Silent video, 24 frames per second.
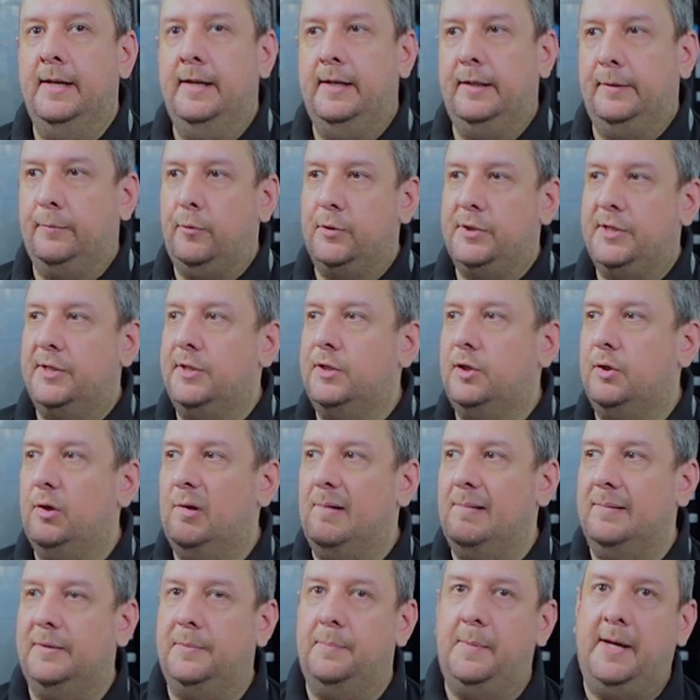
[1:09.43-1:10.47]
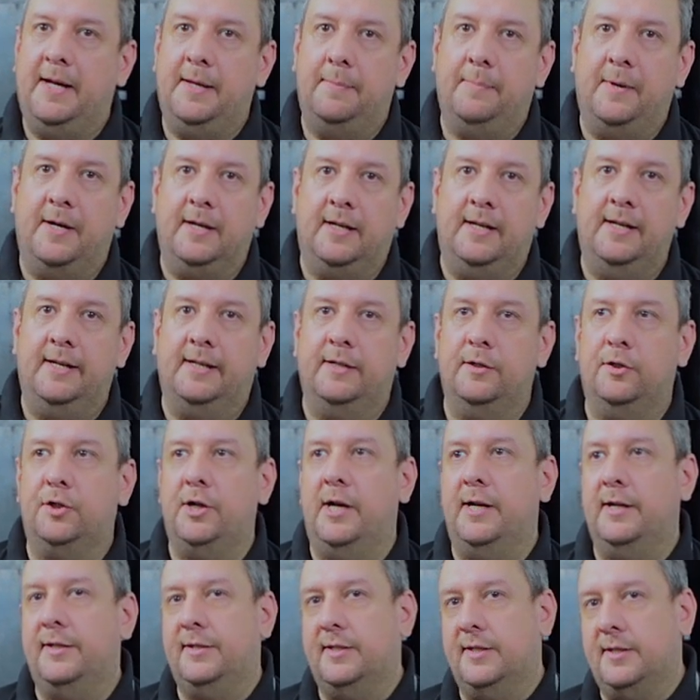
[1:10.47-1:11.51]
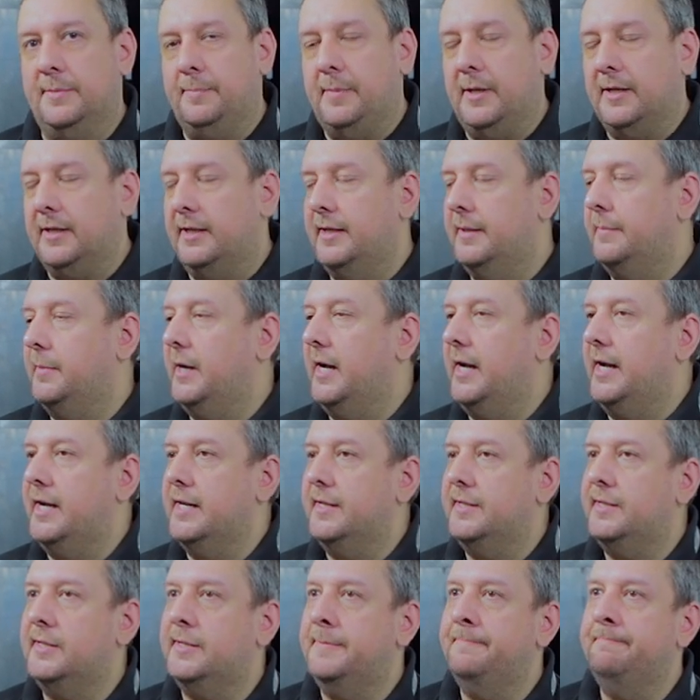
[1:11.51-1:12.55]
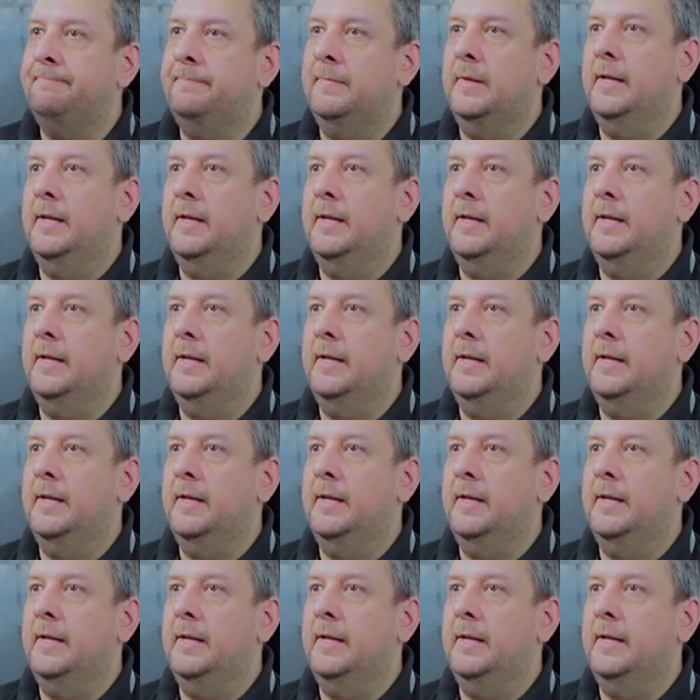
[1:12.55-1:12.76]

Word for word: It was installed by partly contractors, partly by us,